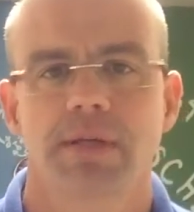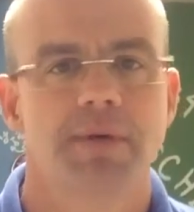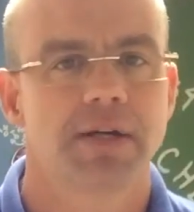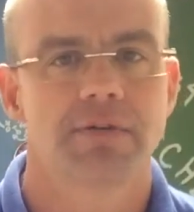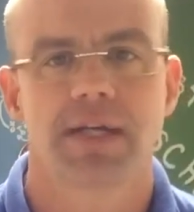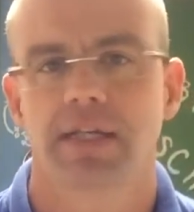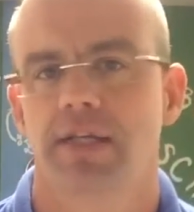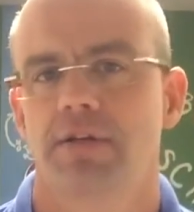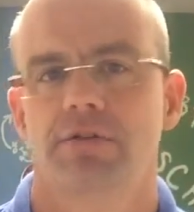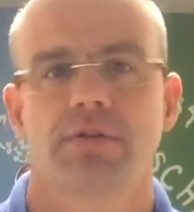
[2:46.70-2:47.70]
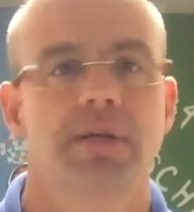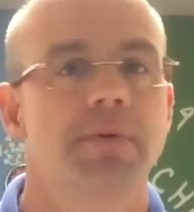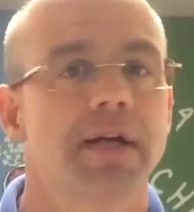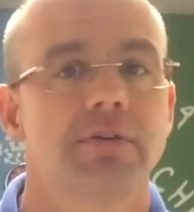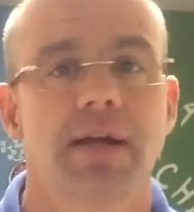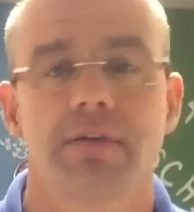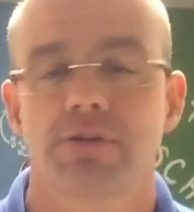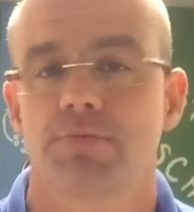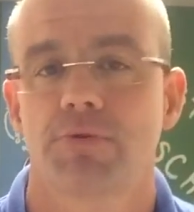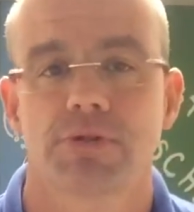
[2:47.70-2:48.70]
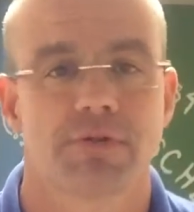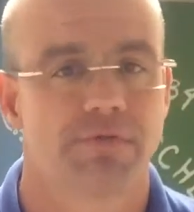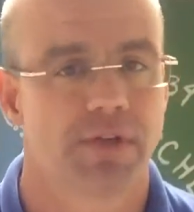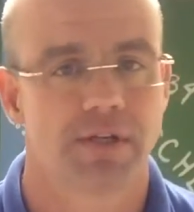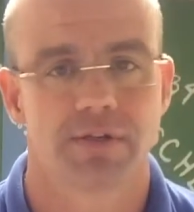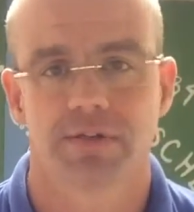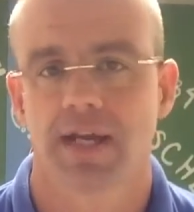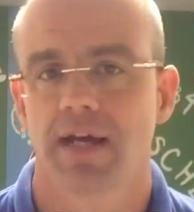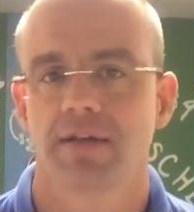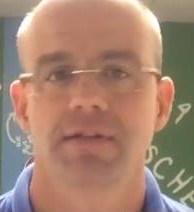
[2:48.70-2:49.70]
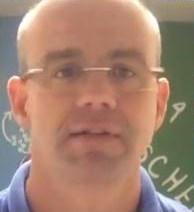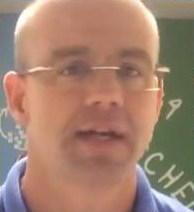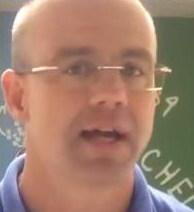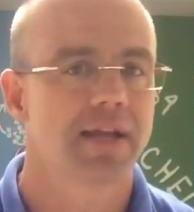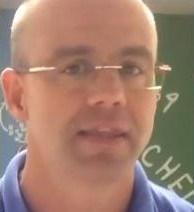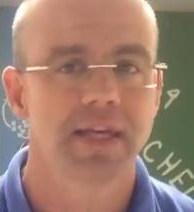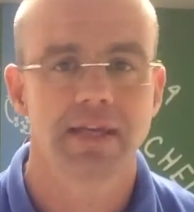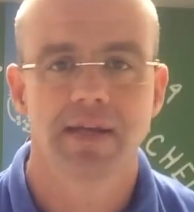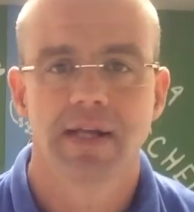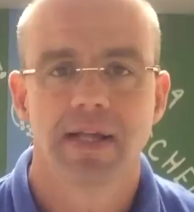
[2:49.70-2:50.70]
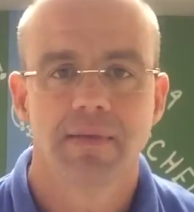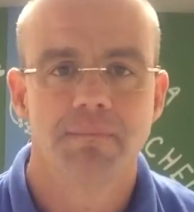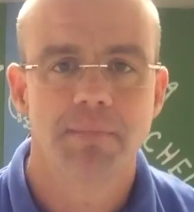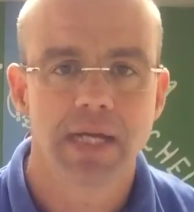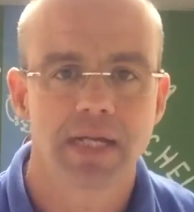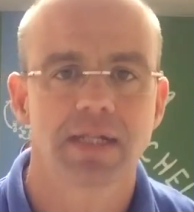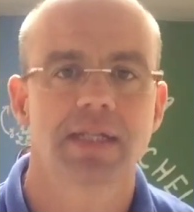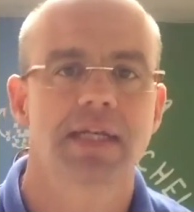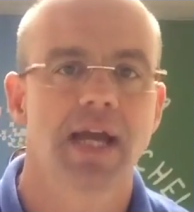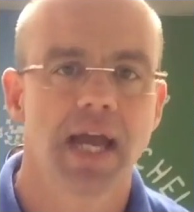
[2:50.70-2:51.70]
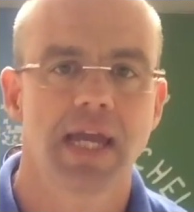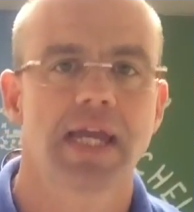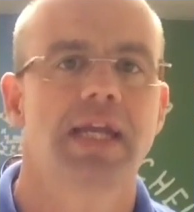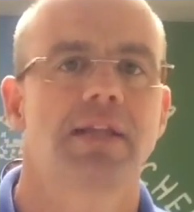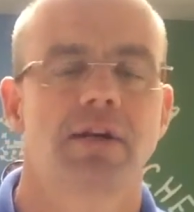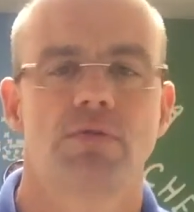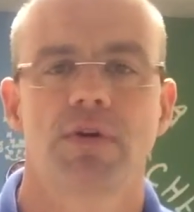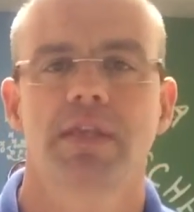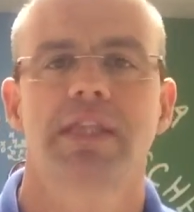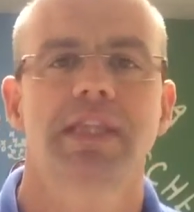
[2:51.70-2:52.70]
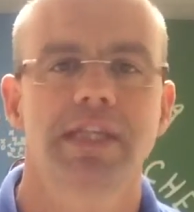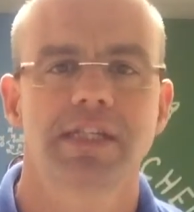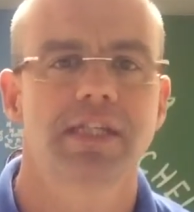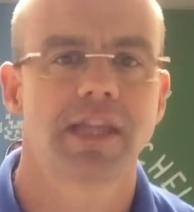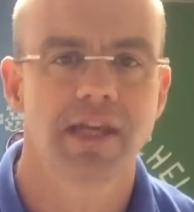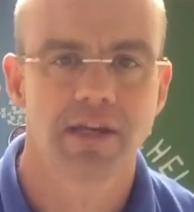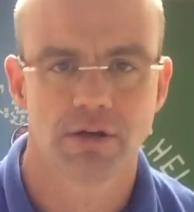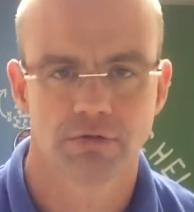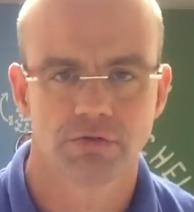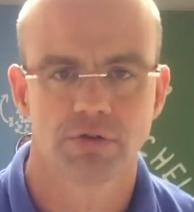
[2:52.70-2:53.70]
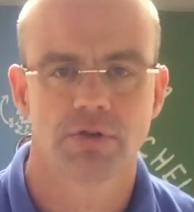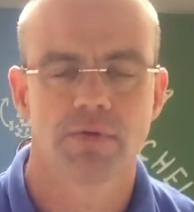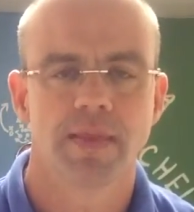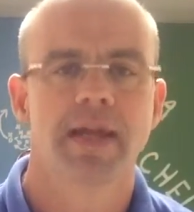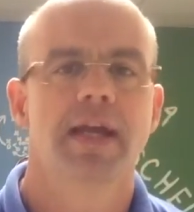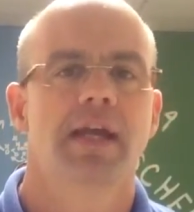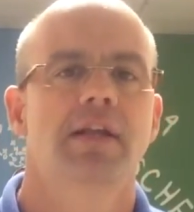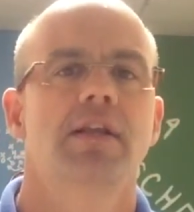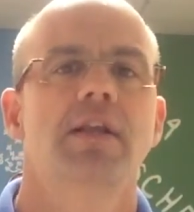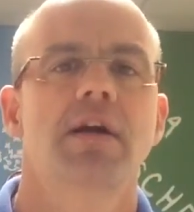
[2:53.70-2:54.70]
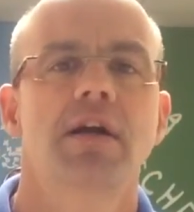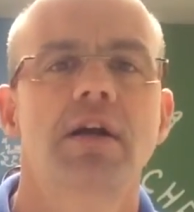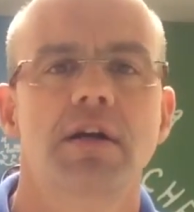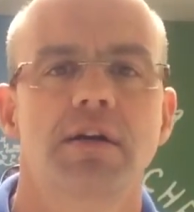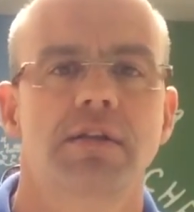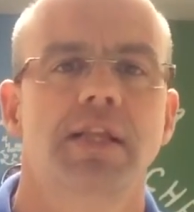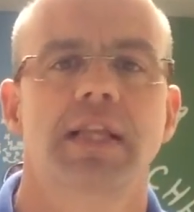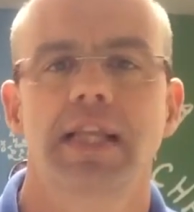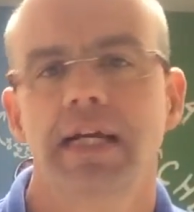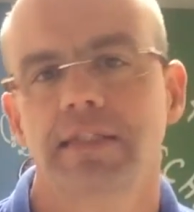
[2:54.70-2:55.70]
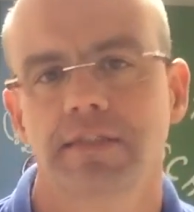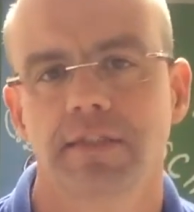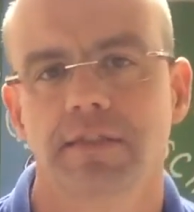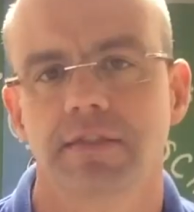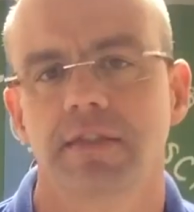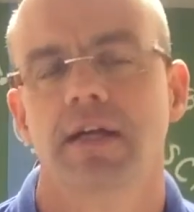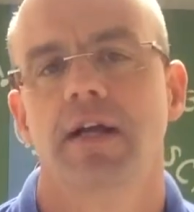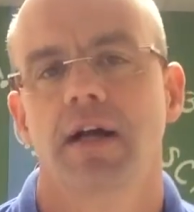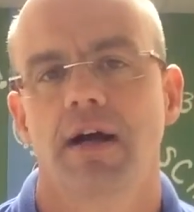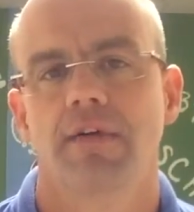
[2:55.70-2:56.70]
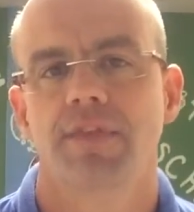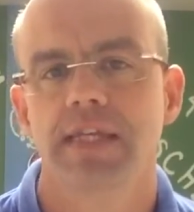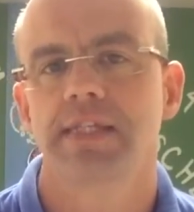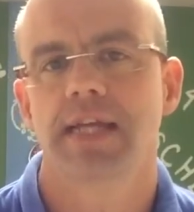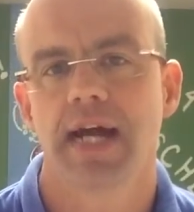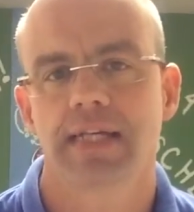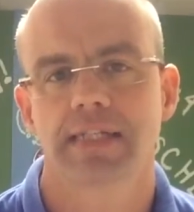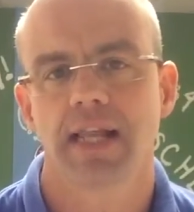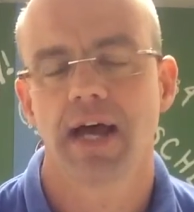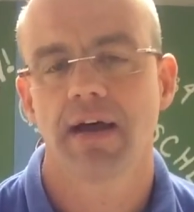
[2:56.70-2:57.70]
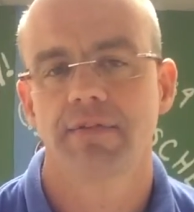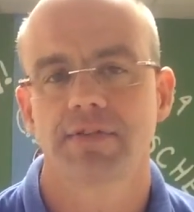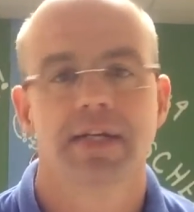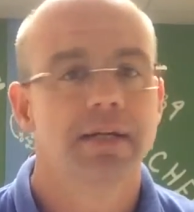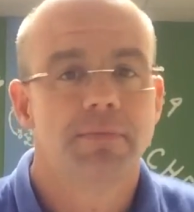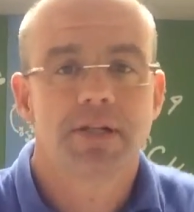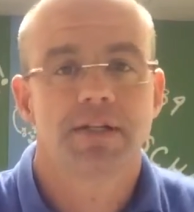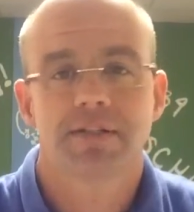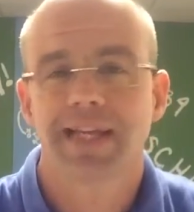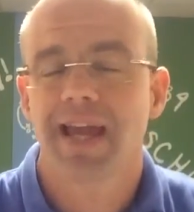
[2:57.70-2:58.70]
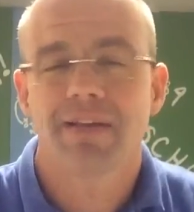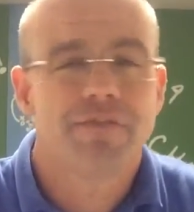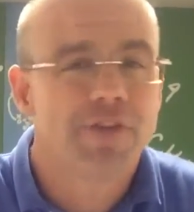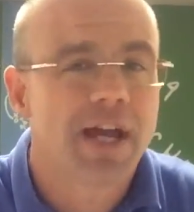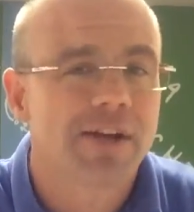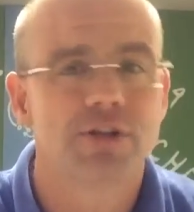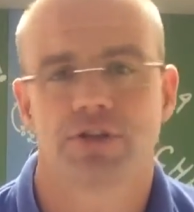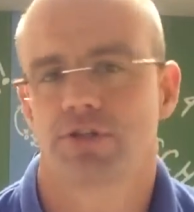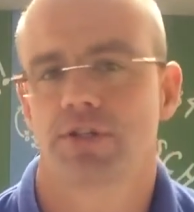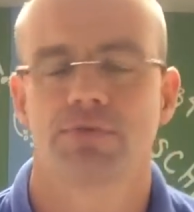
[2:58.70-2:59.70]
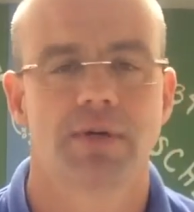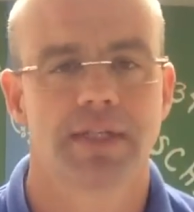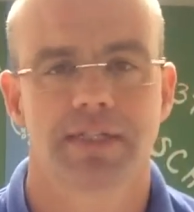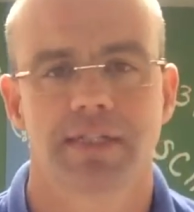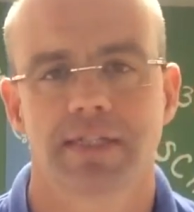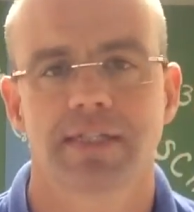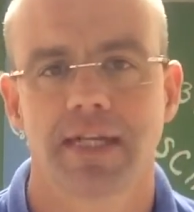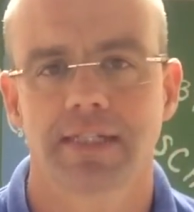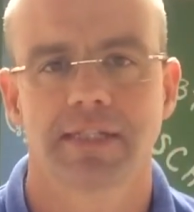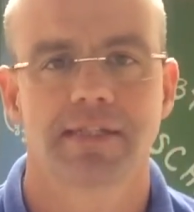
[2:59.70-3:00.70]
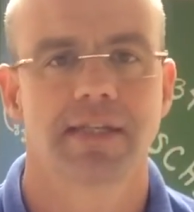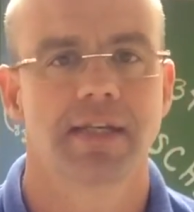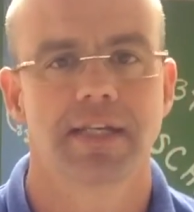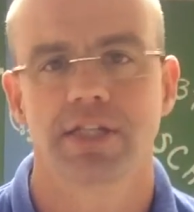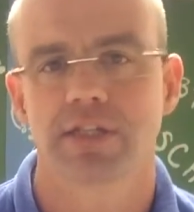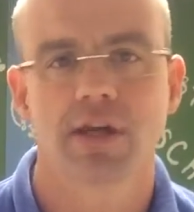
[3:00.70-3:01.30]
about great leaders. Read about great sports figures. How do they mentally hang in there? What are the things that they go through? And learn the lessons of these guys' lives, because they had failures as well as successes. And it's